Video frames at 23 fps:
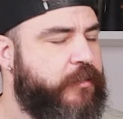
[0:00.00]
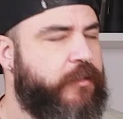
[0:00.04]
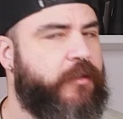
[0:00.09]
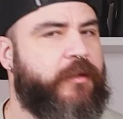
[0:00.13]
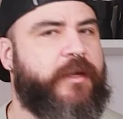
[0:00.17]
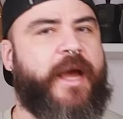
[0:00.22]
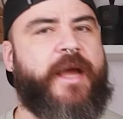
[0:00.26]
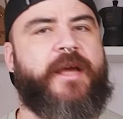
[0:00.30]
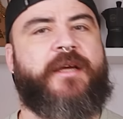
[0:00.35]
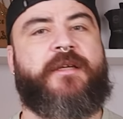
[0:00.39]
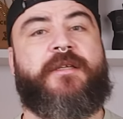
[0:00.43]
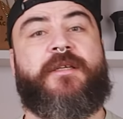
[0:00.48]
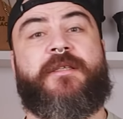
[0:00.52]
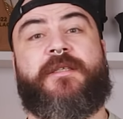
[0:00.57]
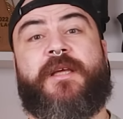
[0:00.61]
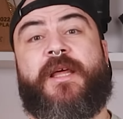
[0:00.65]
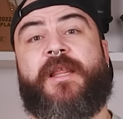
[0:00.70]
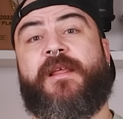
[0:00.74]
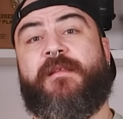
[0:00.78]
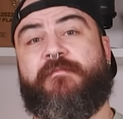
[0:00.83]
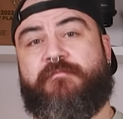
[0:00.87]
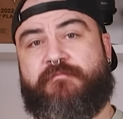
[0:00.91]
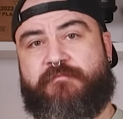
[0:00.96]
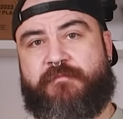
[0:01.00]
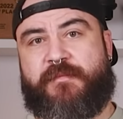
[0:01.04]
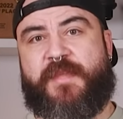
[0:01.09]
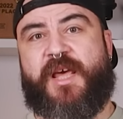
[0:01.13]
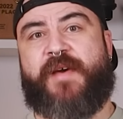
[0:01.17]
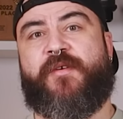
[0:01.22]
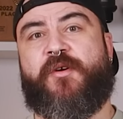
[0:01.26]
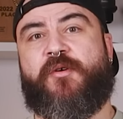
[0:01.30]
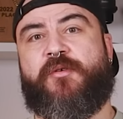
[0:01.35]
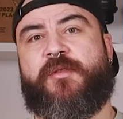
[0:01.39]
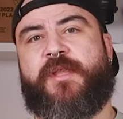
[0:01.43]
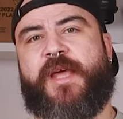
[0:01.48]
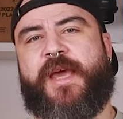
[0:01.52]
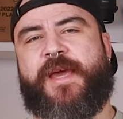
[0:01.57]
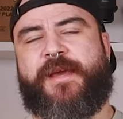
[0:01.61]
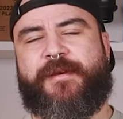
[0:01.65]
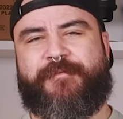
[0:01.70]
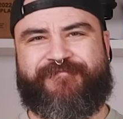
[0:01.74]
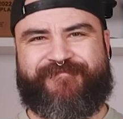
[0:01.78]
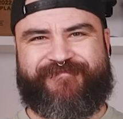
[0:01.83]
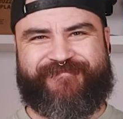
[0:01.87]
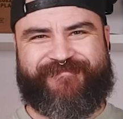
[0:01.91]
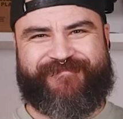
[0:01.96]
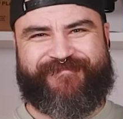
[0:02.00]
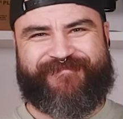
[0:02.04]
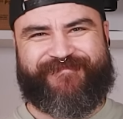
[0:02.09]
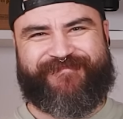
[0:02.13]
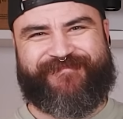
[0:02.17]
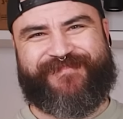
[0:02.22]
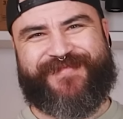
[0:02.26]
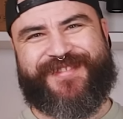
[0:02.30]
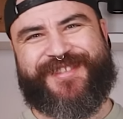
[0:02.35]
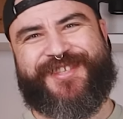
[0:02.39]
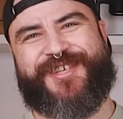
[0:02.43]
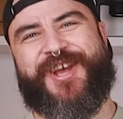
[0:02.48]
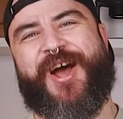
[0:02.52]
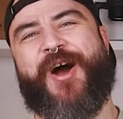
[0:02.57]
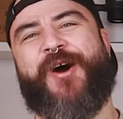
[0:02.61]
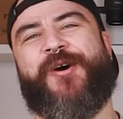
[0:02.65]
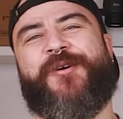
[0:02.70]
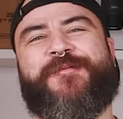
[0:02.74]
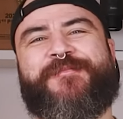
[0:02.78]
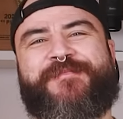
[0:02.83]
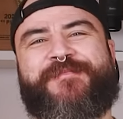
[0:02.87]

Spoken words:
Okay. She said, have a good day. Ciao.